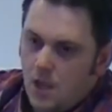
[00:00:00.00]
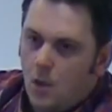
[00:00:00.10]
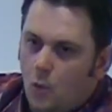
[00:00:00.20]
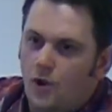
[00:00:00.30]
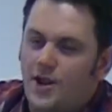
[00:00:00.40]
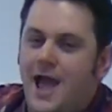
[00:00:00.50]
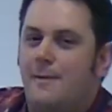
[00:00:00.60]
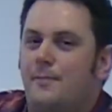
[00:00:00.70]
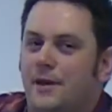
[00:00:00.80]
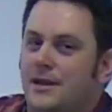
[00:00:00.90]
what
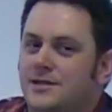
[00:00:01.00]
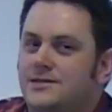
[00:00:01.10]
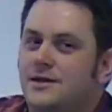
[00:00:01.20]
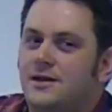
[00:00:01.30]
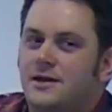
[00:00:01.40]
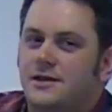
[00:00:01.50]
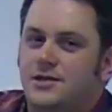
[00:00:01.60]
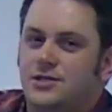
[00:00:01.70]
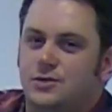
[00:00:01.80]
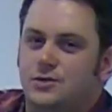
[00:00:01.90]
happens
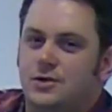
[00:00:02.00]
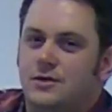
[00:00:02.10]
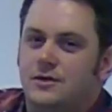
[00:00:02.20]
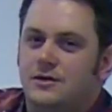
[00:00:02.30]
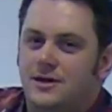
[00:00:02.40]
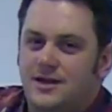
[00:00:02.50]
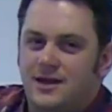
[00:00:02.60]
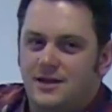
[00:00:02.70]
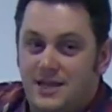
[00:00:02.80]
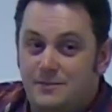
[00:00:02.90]
to
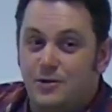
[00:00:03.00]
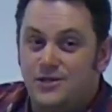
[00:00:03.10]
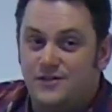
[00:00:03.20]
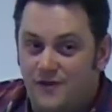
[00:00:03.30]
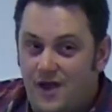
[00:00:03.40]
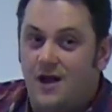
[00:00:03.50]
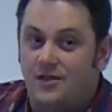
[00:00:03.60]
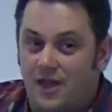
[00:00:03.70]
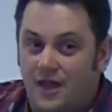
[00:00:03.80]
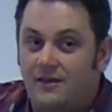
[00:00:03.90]
Nemo's
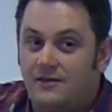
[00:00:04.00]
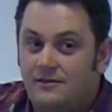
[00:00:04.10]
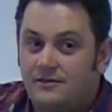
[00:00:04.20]
father